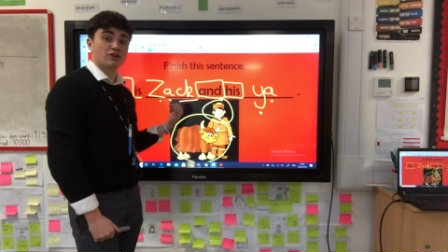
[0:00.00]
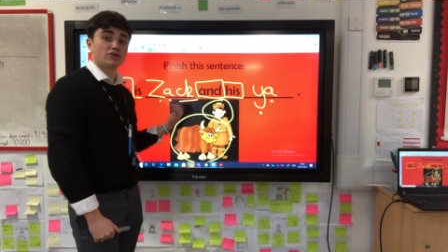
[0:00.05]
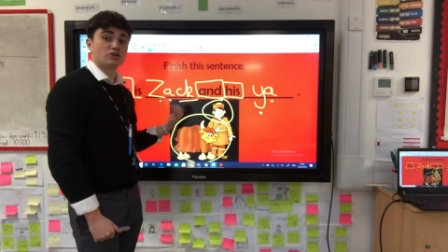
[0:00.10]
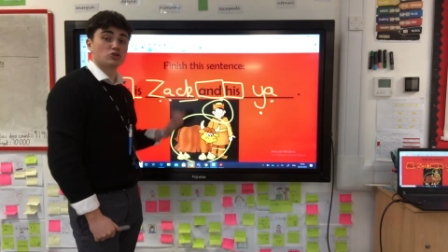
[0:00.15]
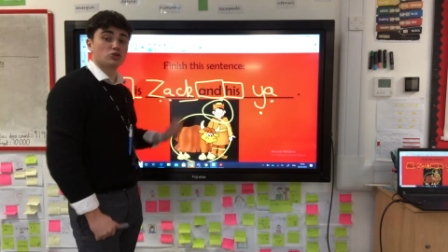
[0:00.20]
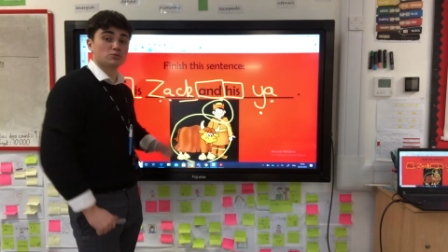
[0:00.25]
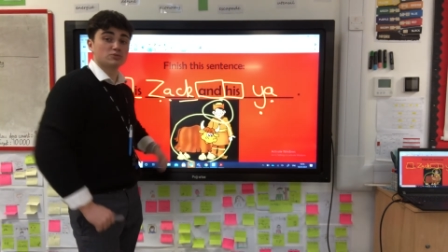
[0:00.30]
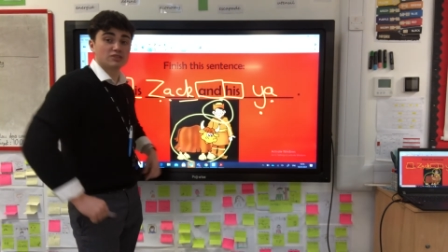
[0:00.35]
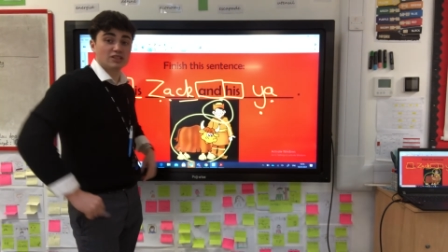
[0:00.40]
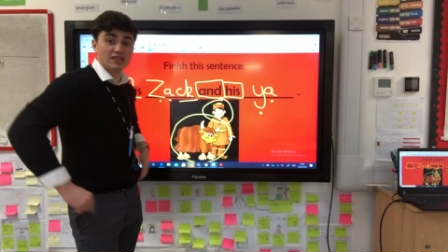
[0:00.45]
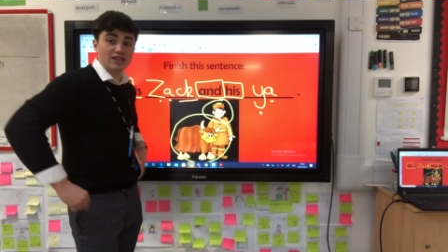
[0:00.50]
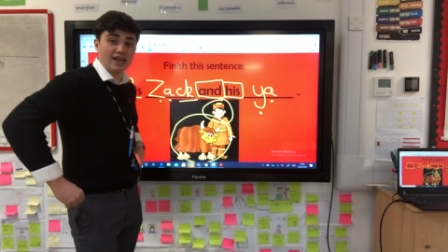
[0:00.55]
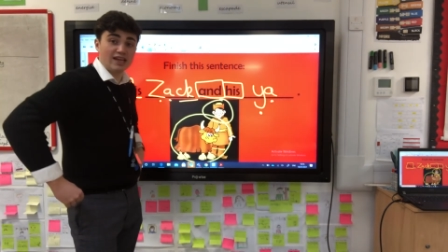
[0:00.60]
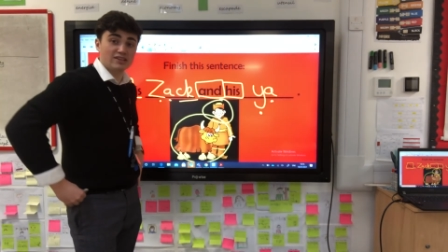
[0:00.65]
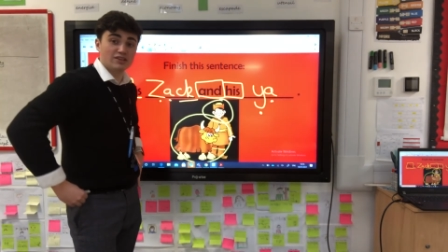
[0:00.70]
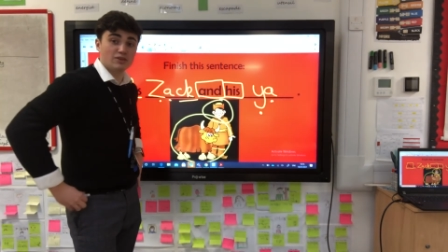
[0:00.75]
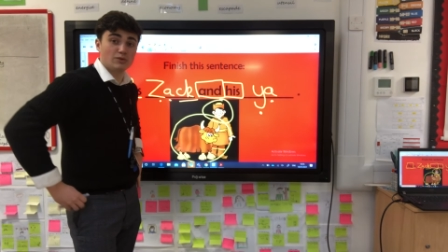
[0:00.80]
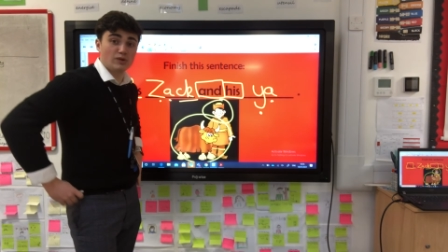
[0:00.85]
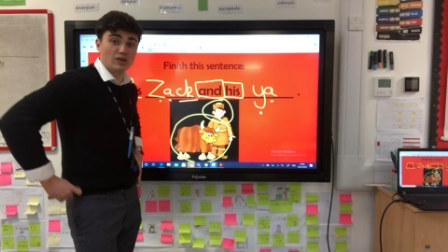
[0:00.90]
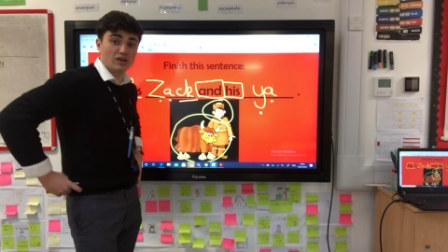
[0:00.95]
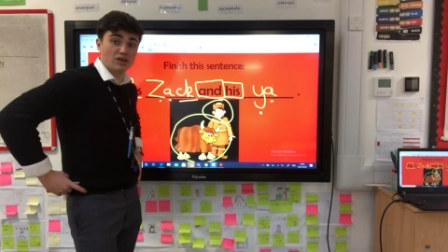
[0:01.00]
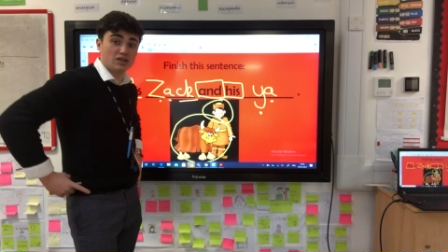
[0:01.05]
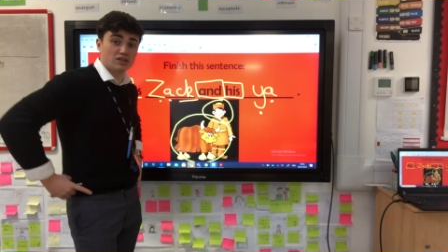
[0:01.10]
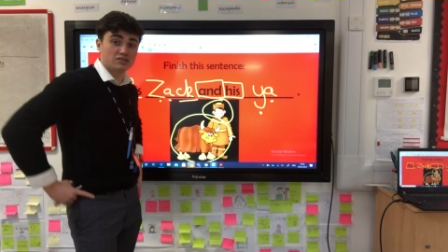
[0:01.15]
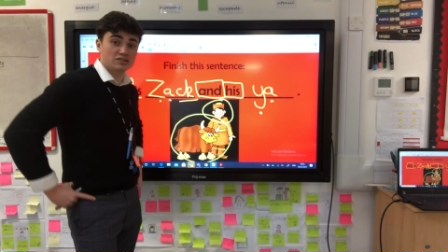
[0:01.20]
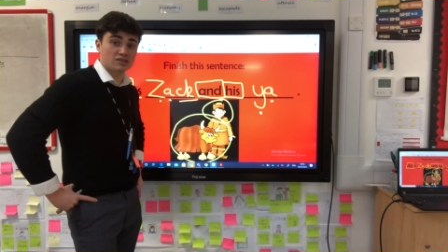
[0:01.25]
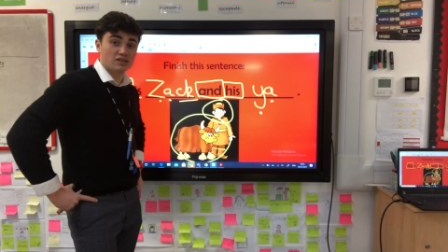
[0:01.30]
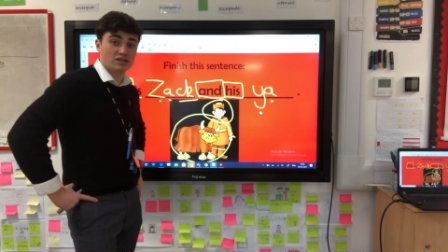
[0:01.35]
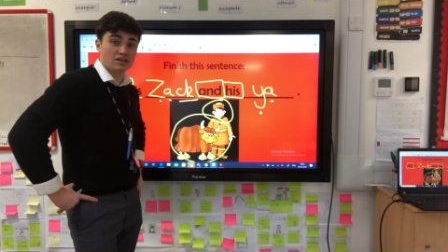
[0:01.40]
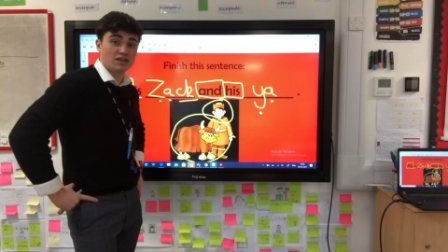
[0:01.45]
comes at the end of the
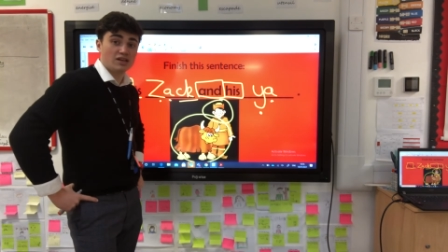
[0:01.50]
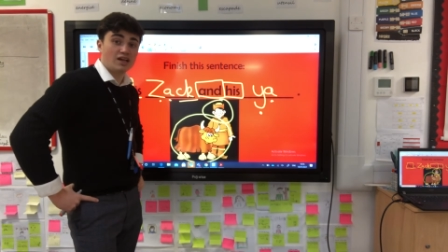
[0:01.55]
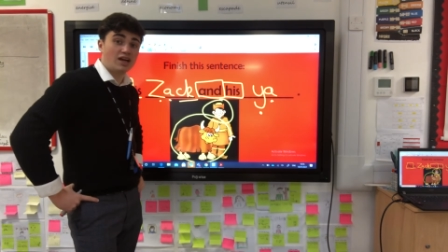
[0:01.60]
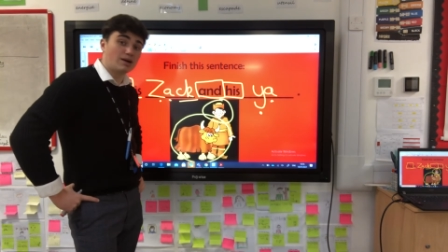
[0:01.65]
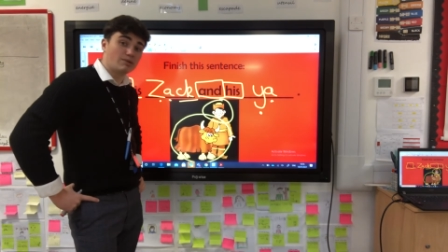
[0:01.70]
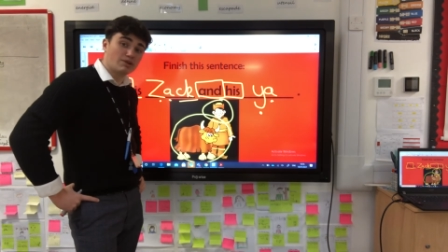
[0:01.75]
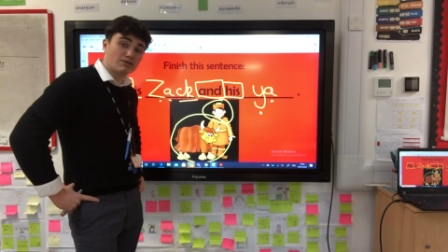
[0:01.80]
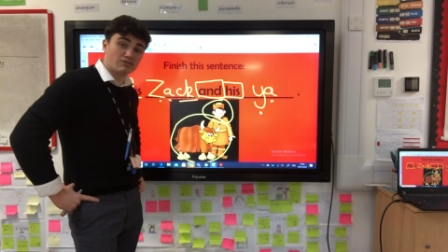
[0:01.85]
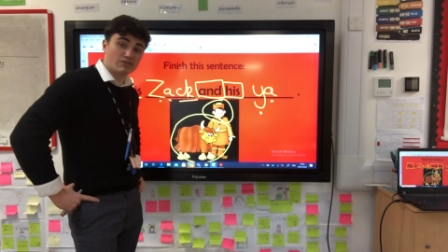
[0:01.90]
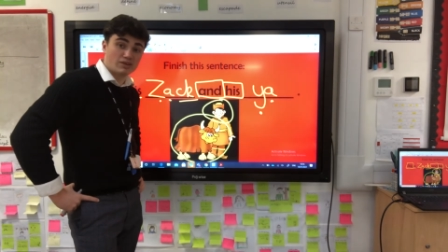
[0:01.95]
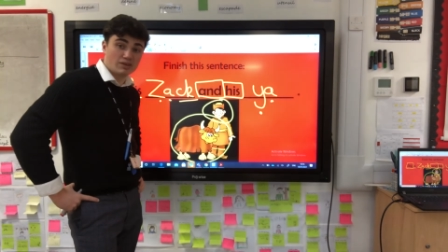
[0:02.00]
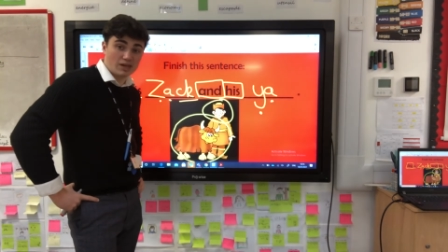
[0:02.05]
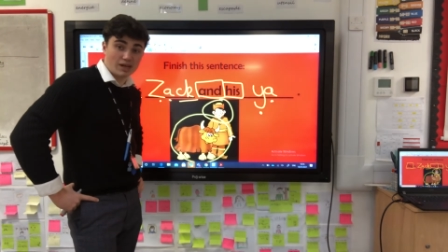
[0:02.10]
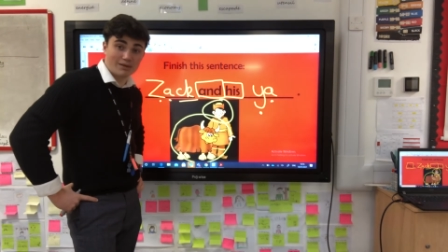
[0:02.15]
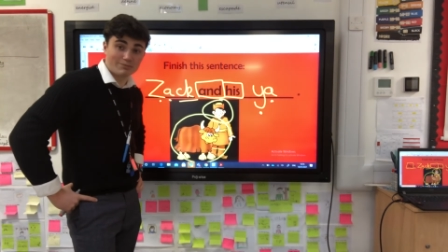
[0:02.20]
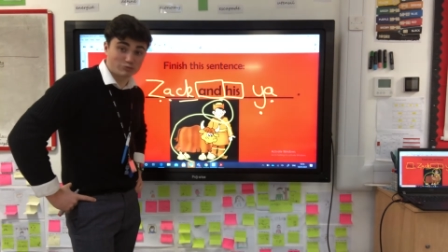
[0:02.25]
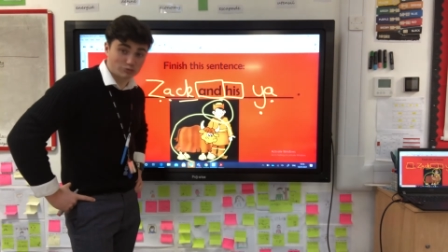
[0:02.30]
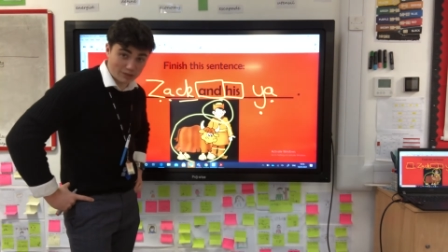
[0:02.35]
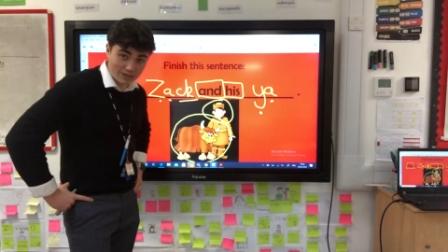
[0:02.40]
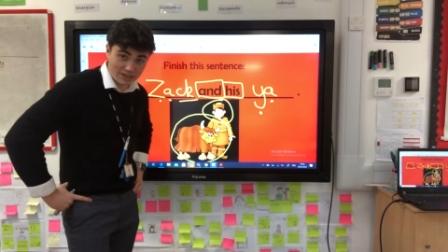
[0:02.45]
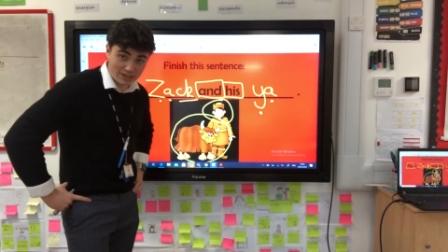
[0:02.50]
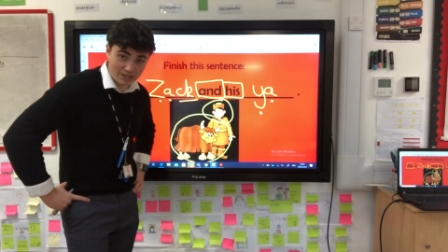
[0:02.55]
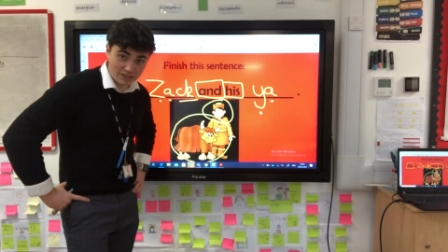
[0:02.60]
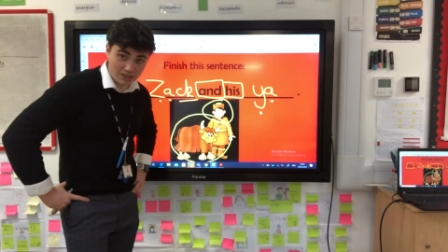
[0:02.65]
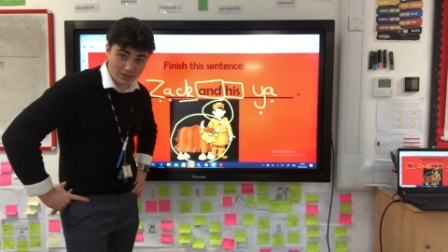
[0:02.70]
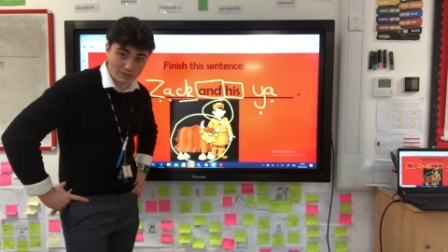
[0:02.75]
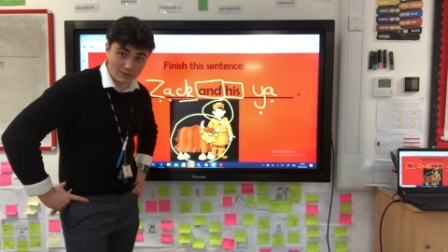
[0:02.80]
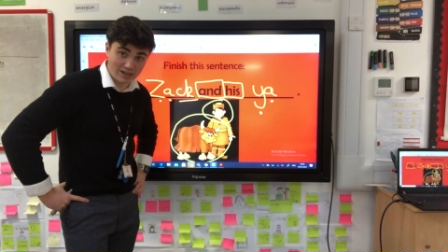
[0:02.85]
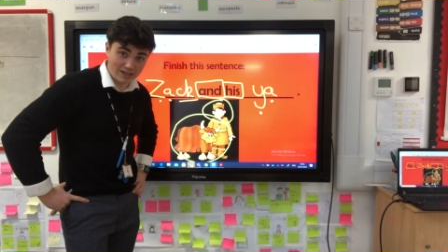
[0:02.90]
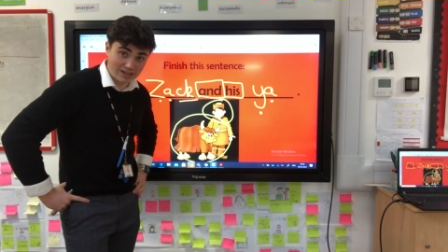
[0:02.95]
words. However, I'm tricking
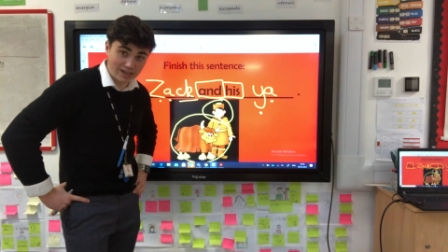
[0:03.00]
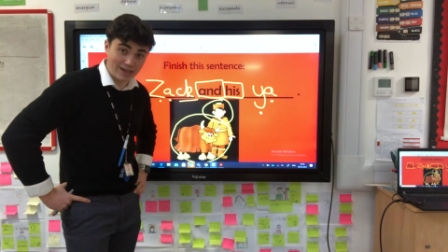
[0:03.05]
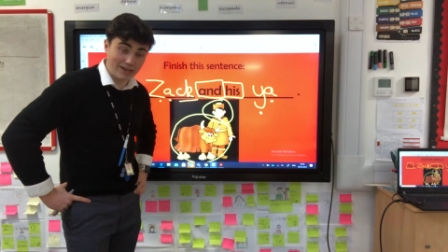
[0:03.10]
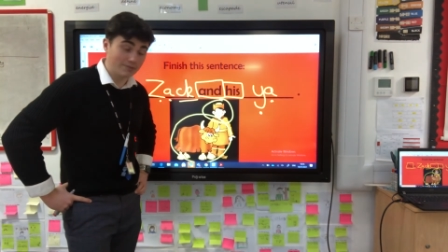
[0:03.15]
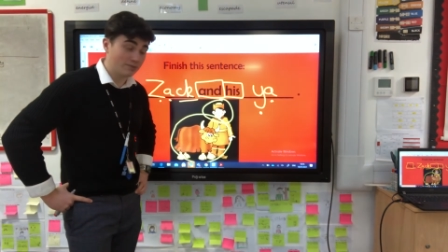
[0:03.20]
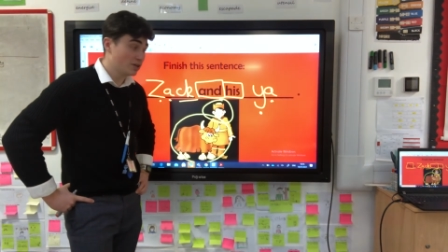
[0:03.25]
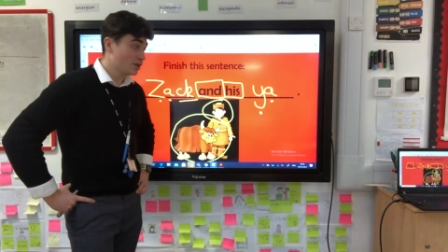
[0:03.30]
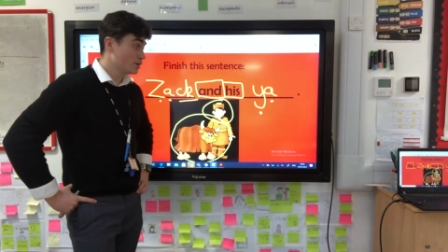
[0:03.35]
you again.